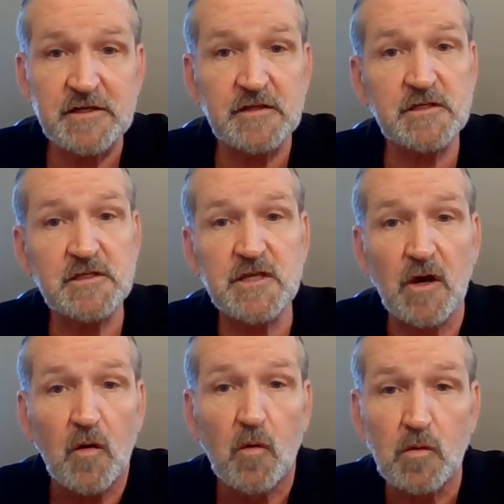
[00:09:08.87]
Now, this is
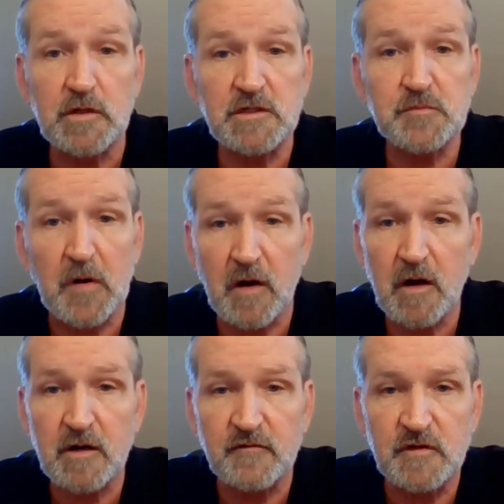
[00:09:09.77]
the oldest
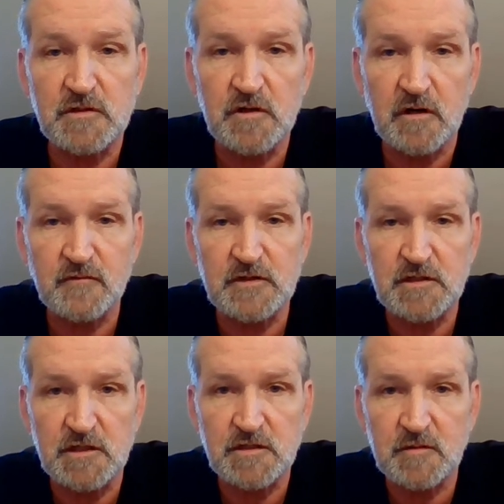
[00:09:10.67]
part of this
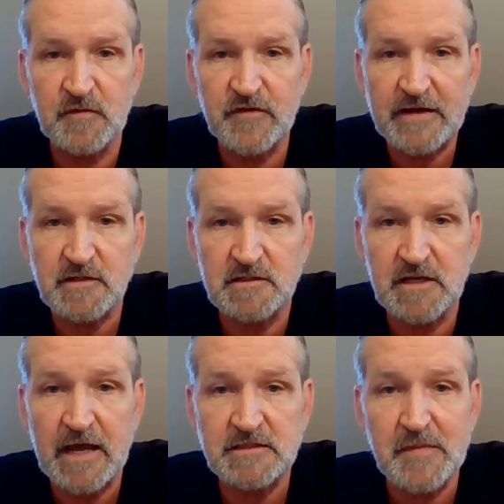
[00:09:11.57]
nervous system. In fact, it
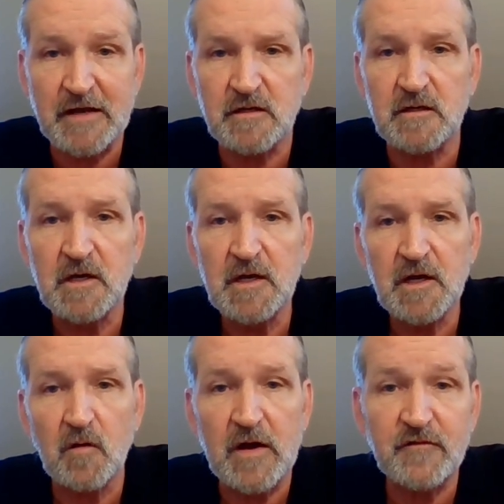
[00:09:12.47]
dates back to
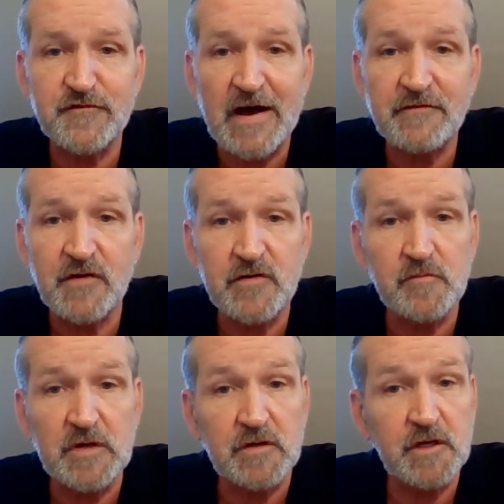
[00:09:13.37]
around
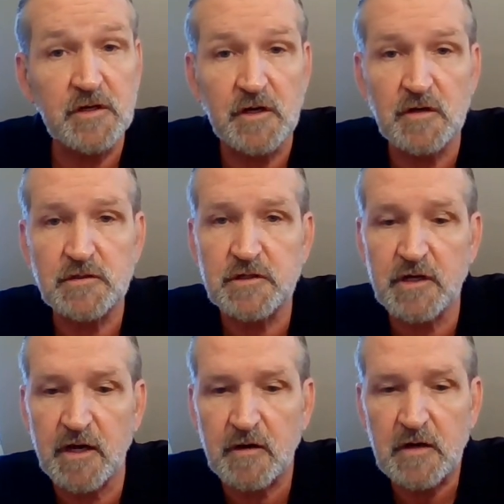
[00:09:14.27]
500 million years
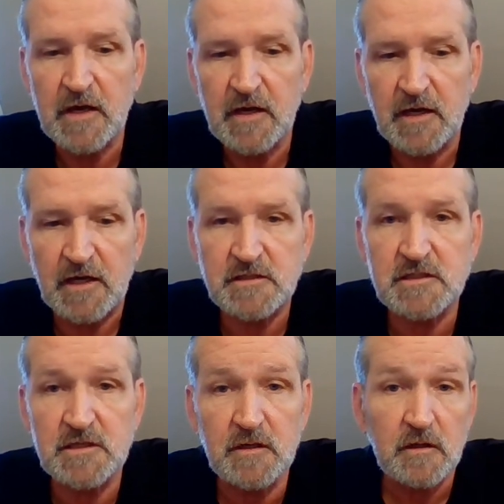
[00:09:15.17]
ago.
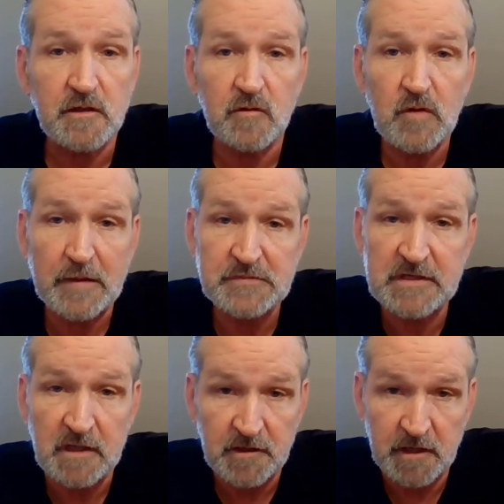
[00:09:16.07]
It's still the
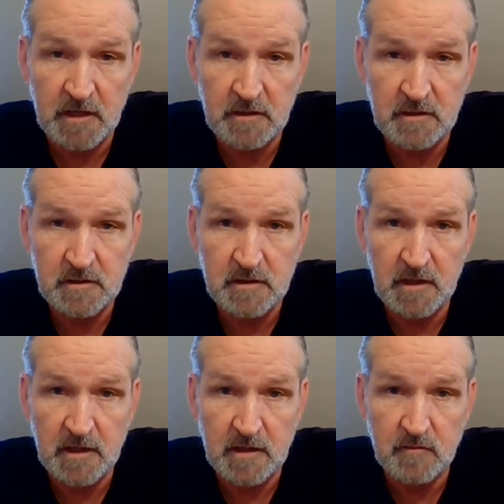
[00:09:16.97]
reptilian
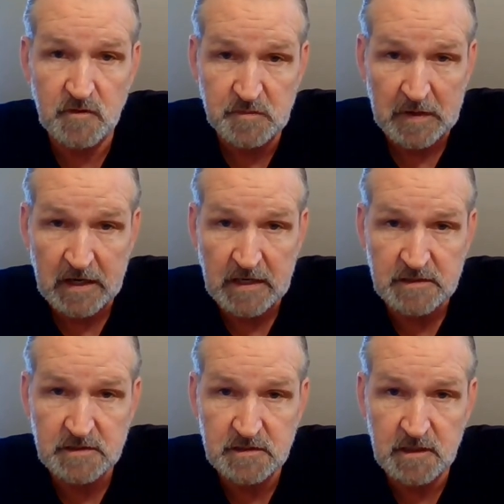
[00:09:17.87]

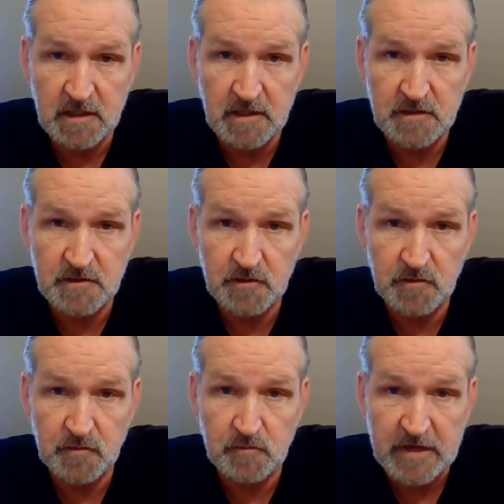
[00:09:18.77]
response
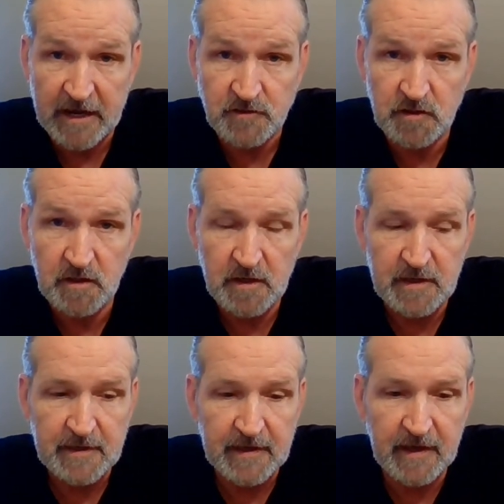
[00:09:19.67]
to danger.
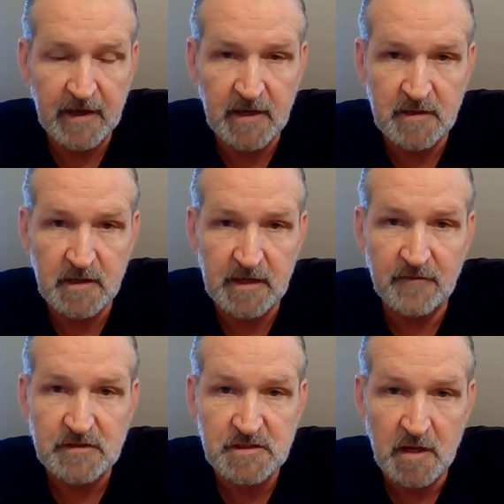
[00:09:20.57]
And
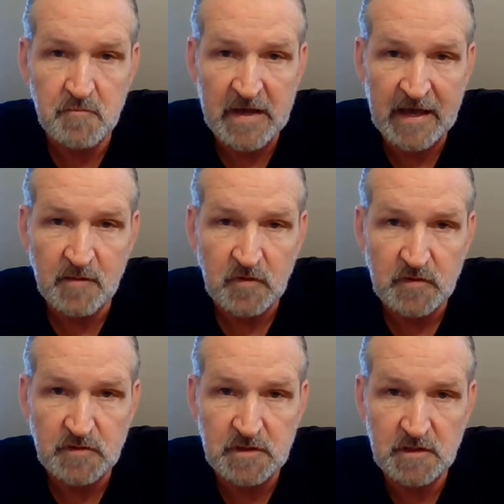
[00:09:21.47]
even some
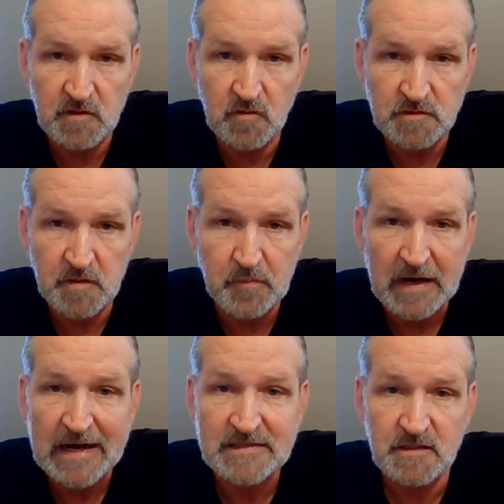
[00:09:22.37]
mammals, of course, the
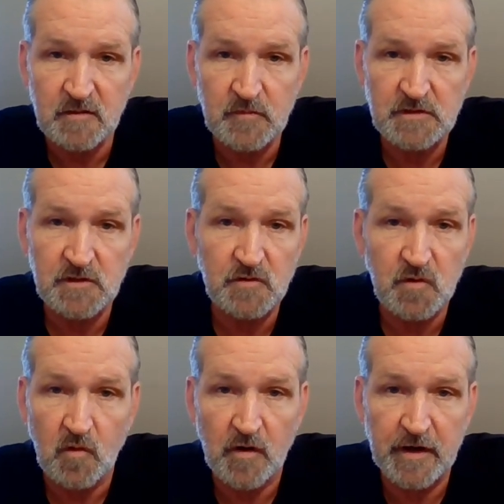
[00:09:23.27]
possum is
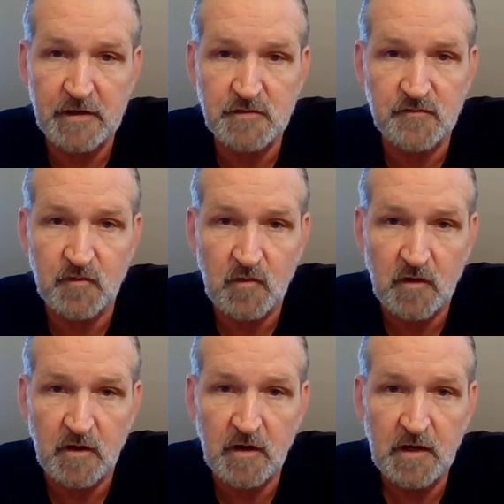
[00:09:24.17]
notorious
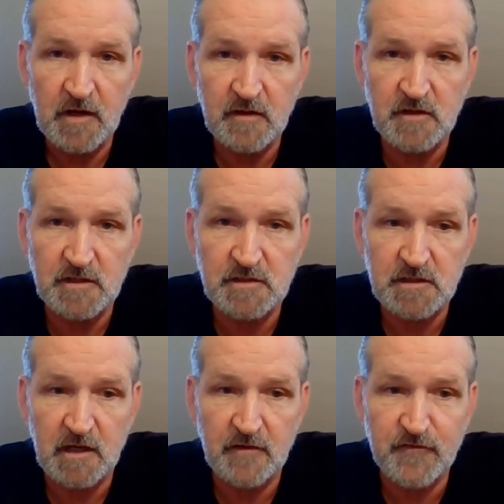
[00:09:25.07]
for
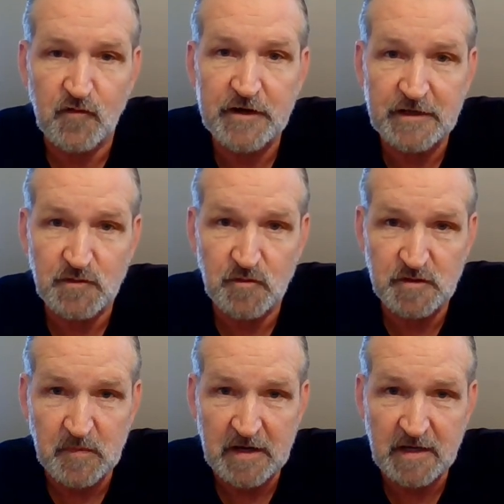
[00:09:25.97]
this freeze
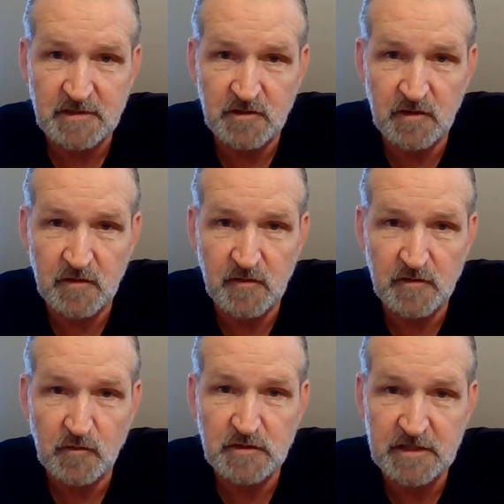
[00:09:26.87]
response.
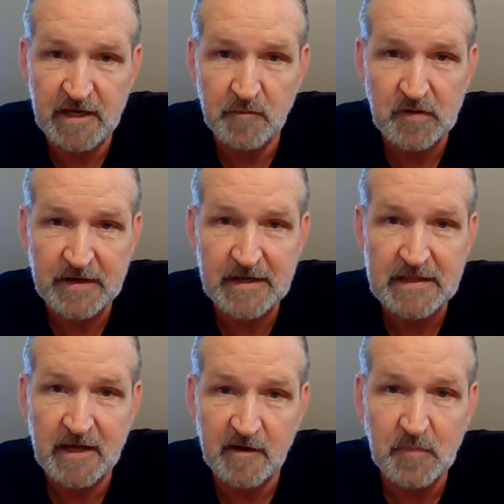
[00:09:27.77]
The old saying, play
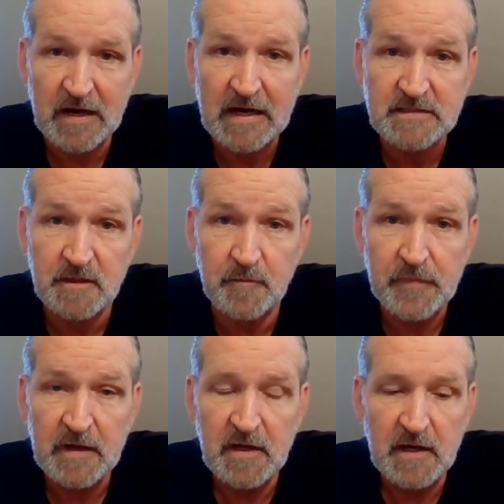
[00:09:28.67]
dead like a possum.